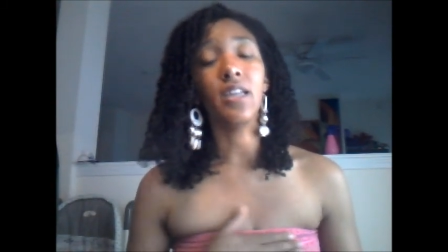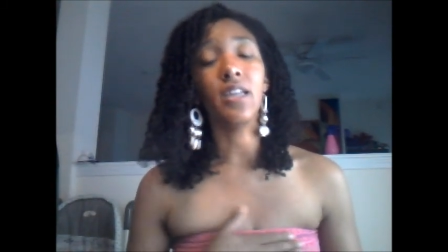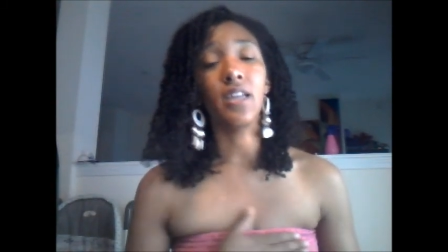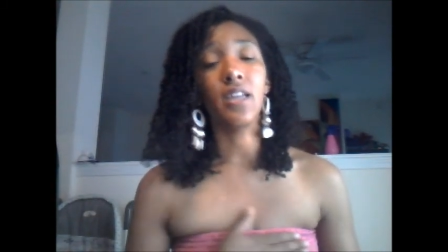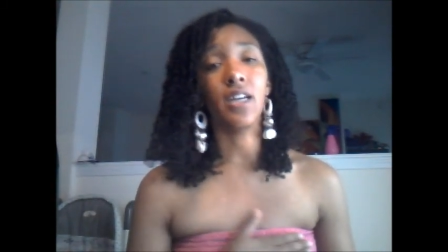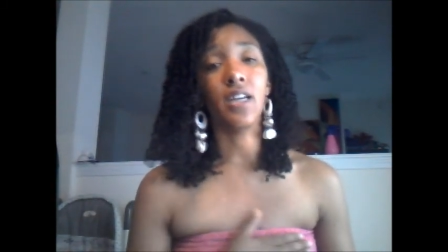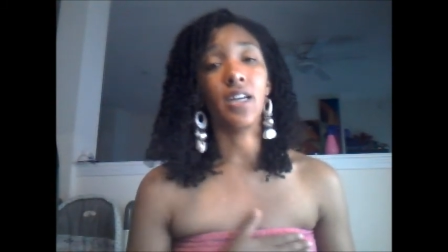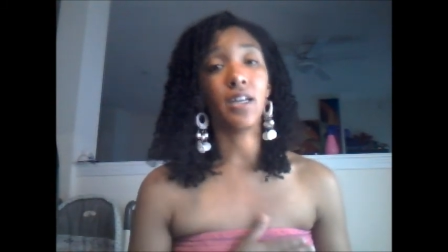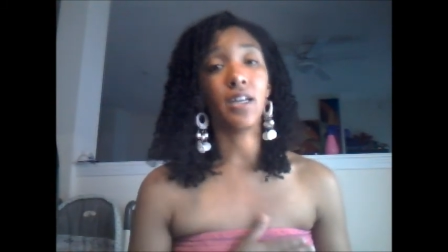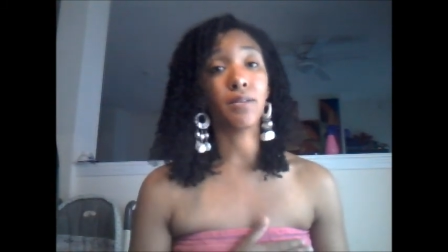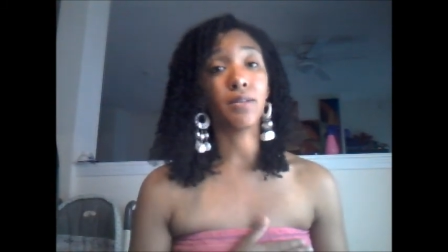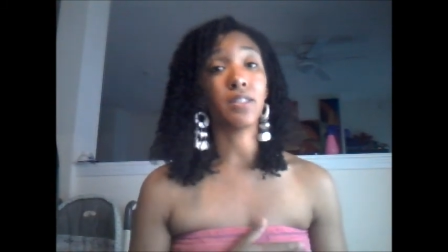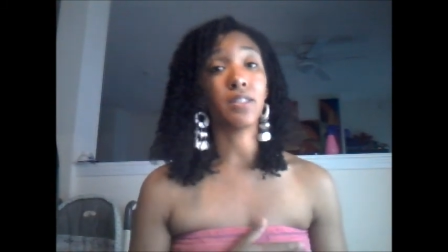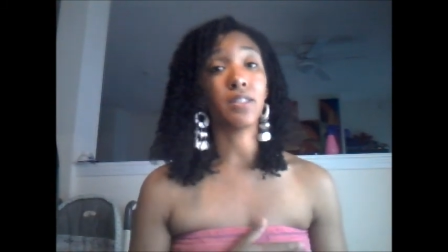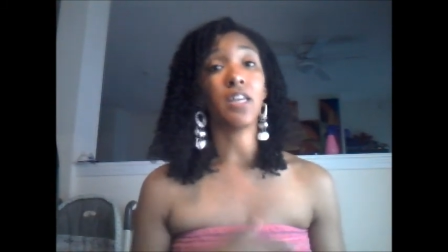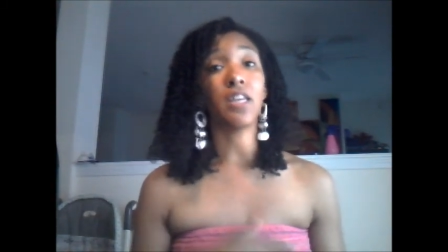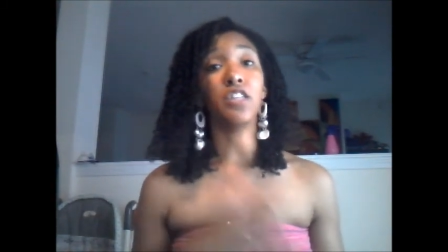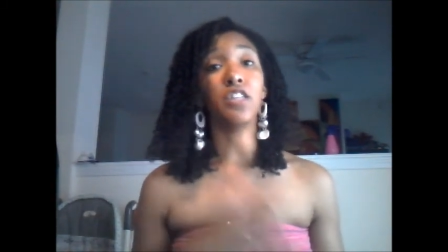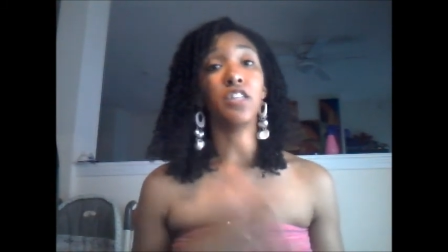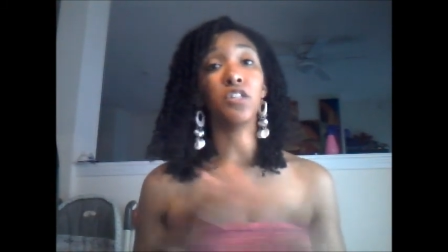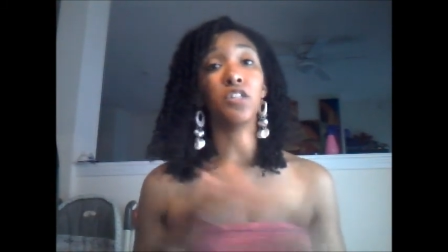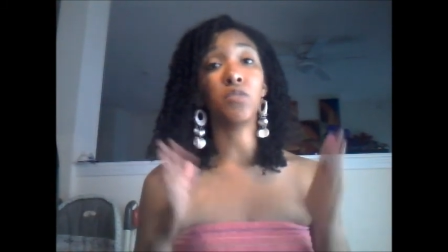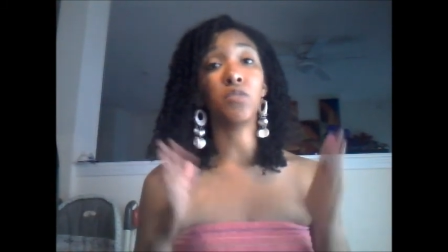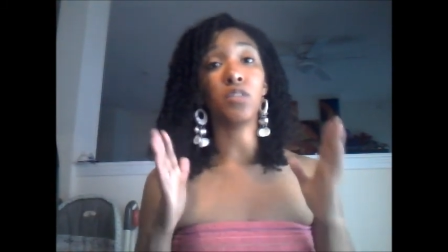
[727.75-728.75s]
Because I
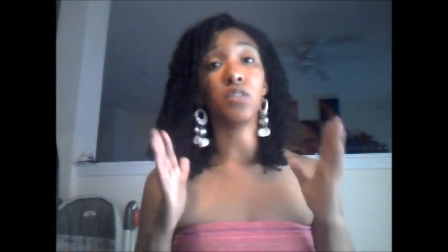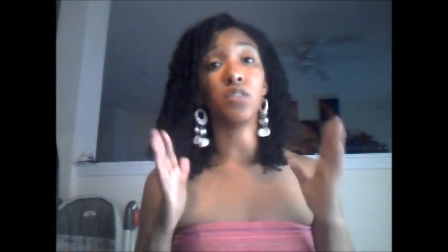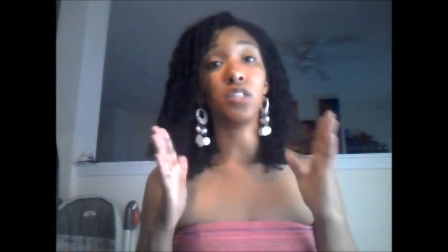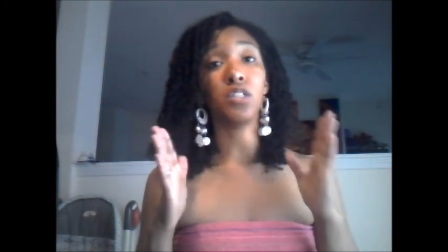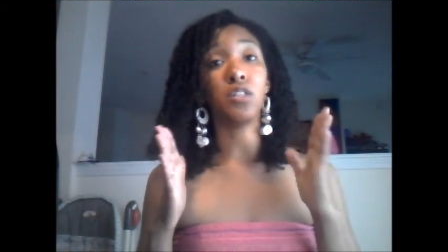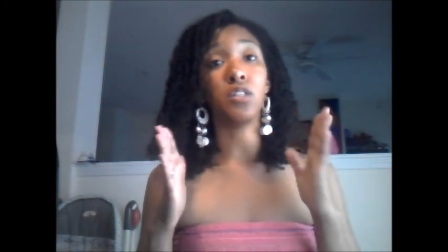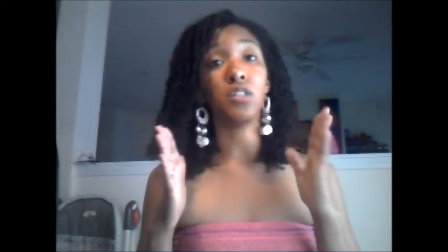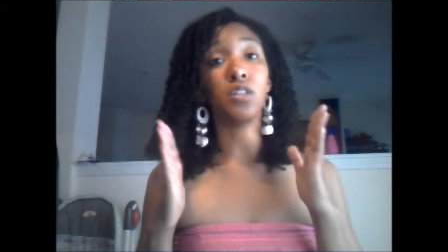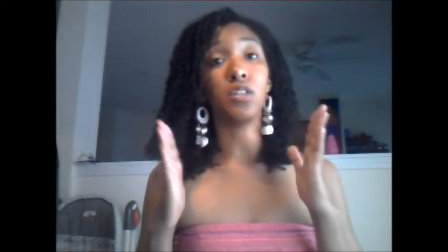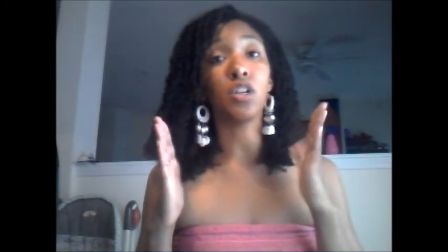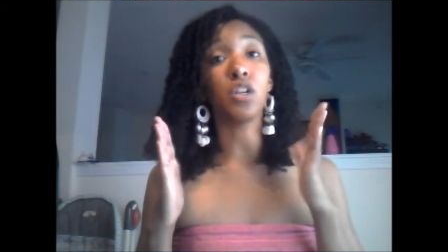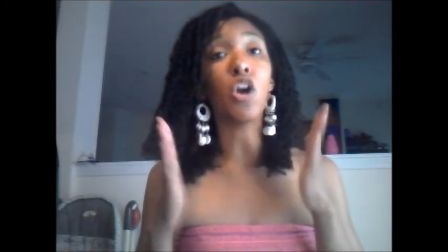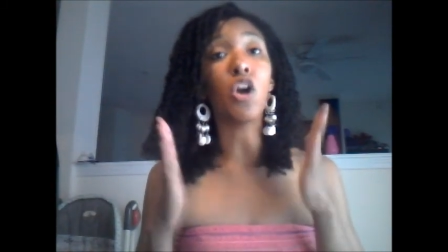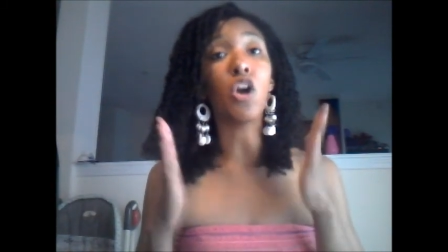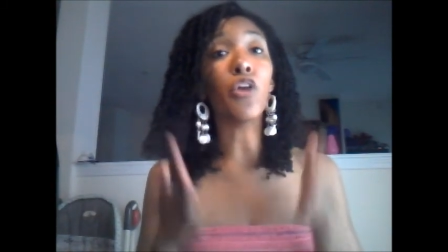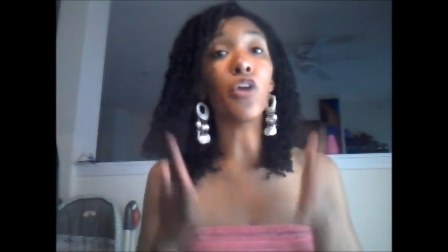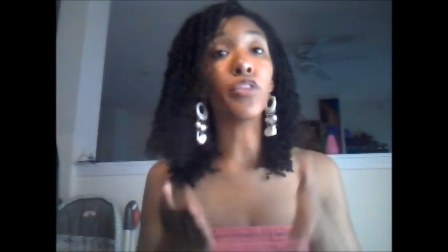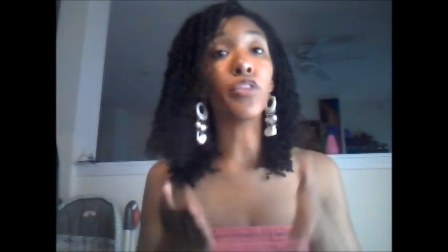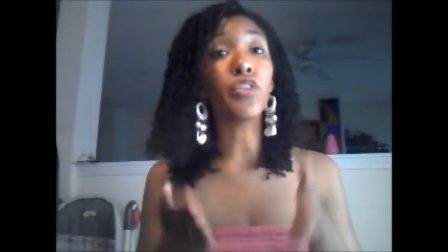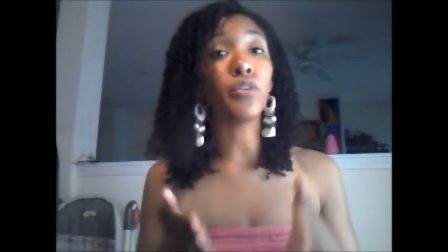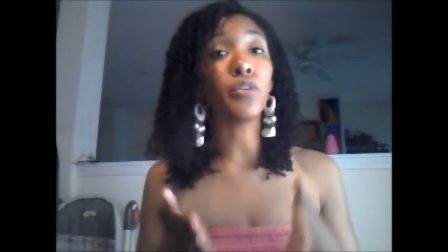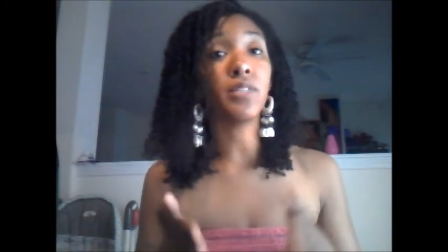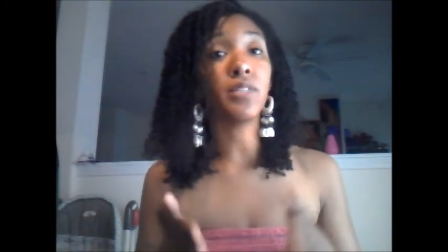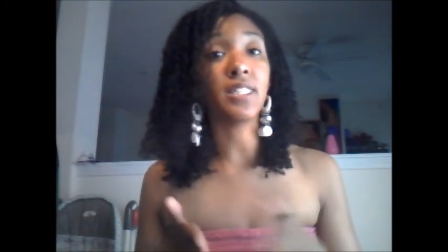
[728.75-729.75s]
do want you to go
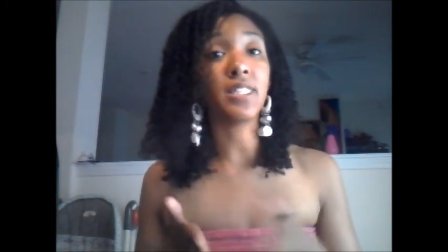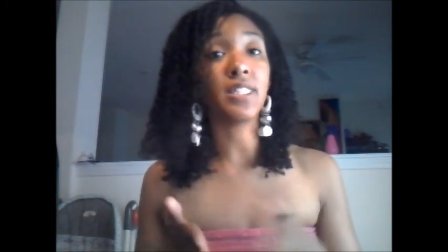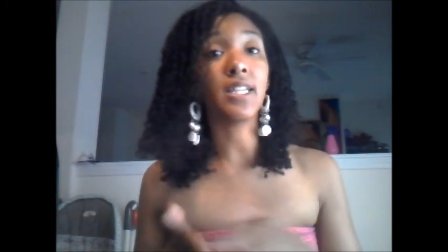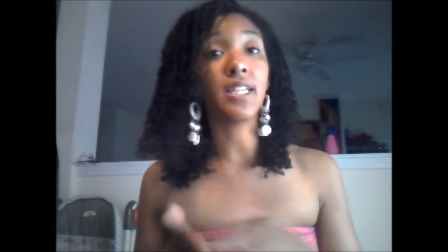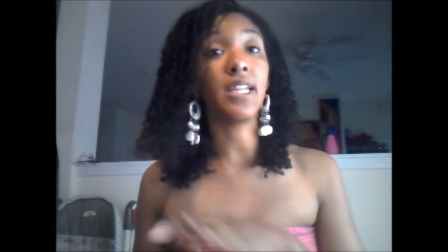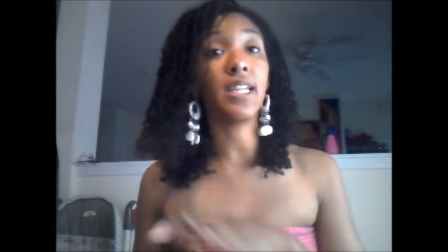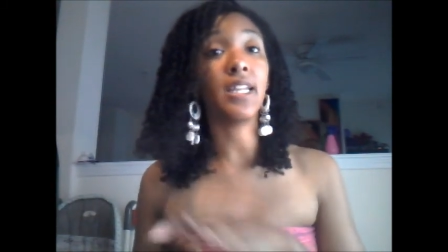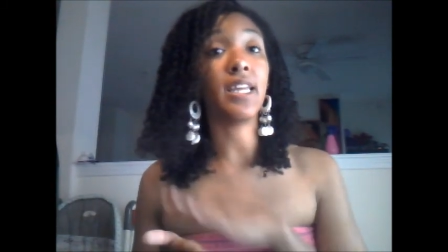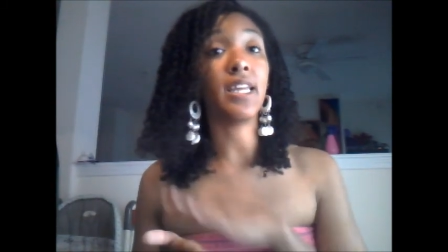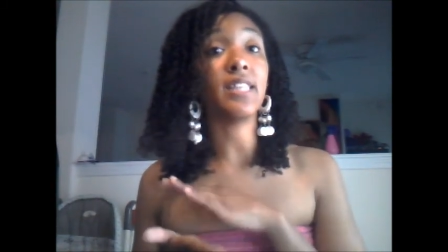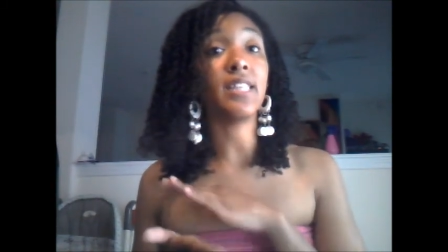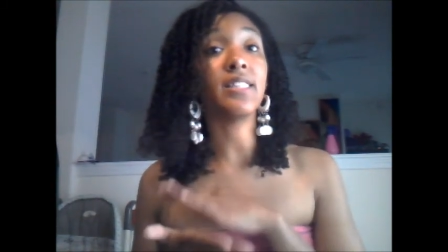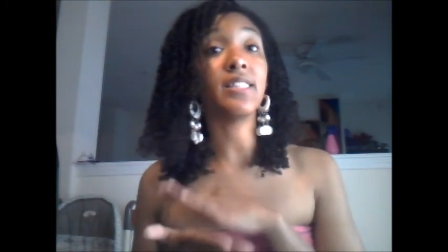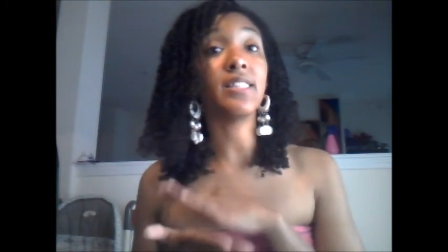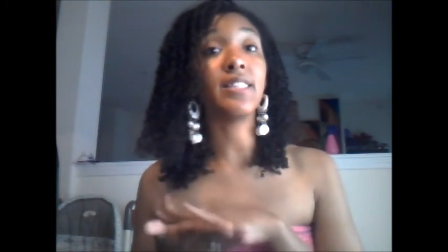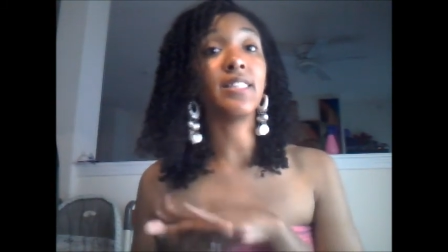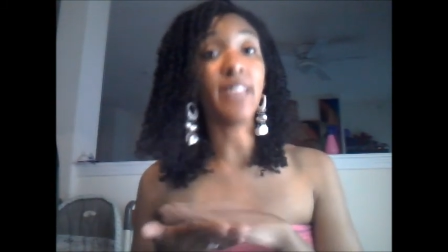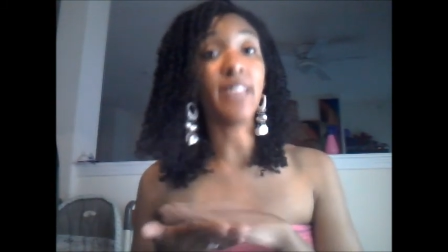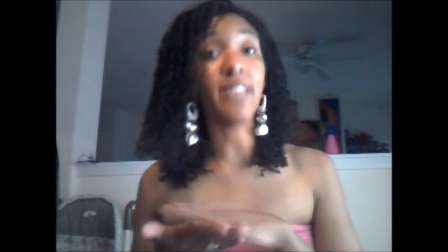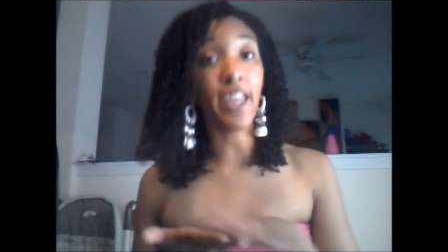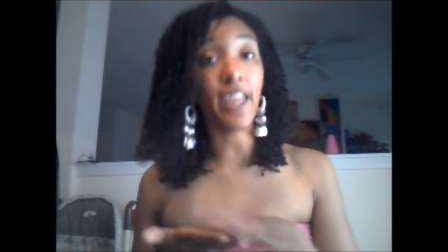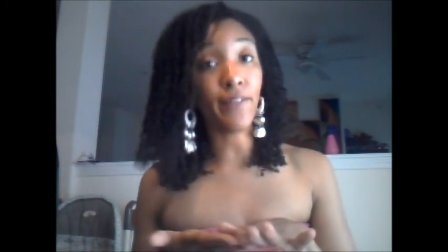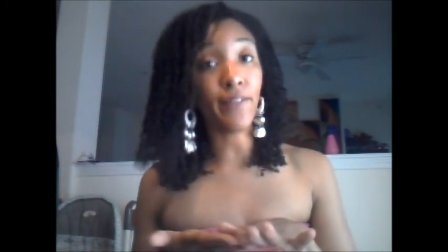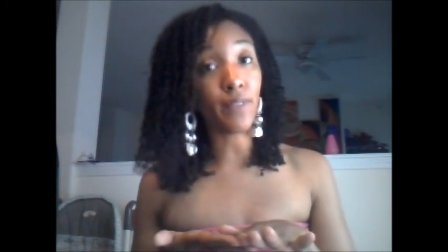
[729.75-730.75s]
through this cleanse
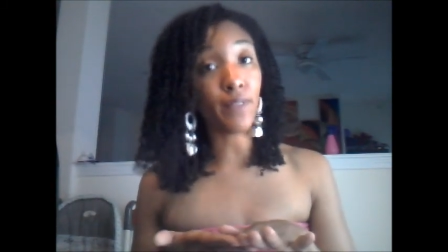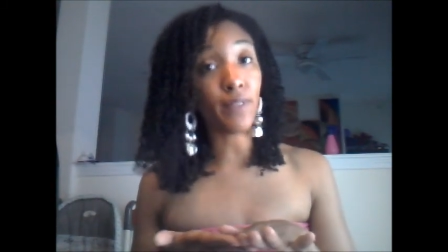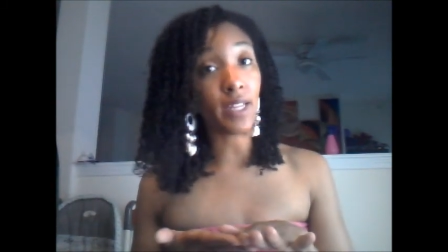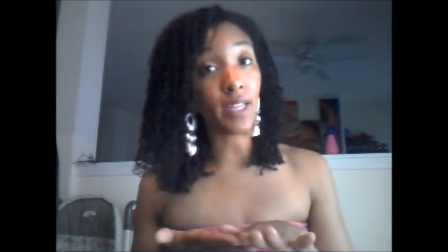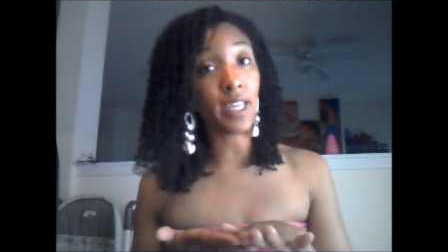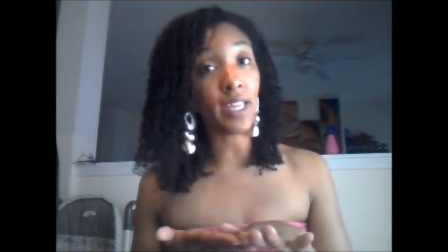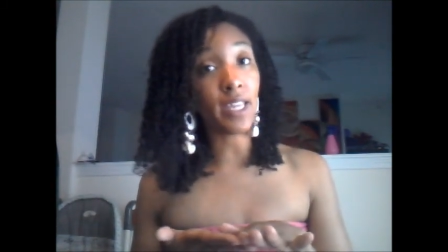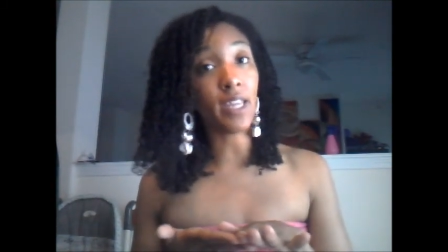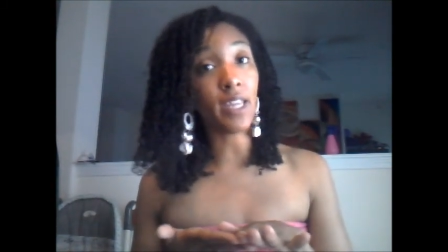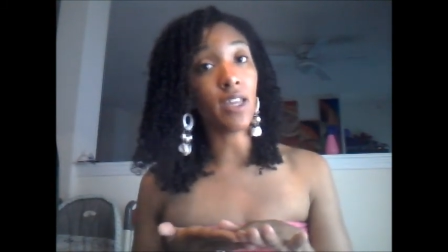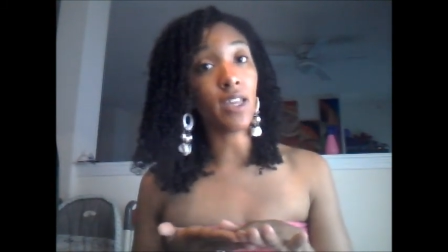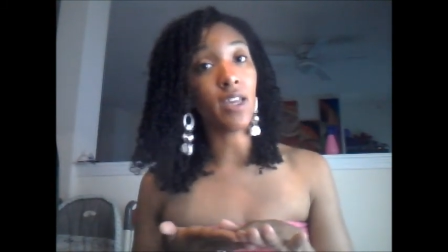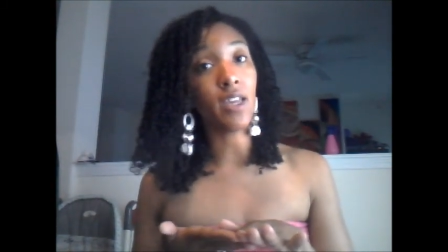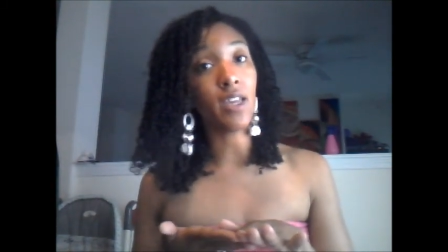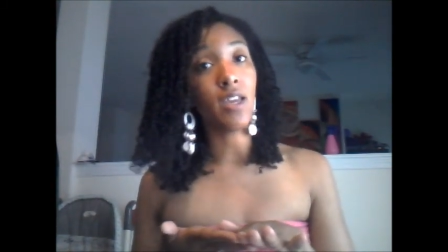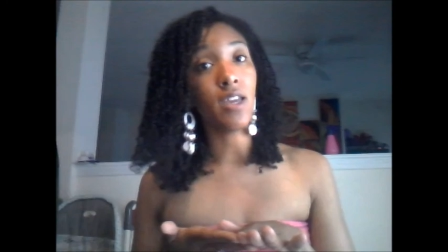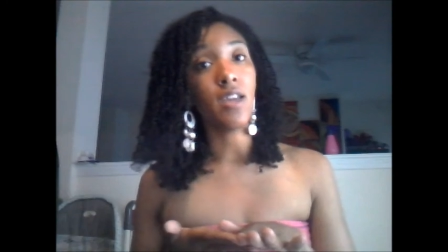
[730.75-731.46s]
safely.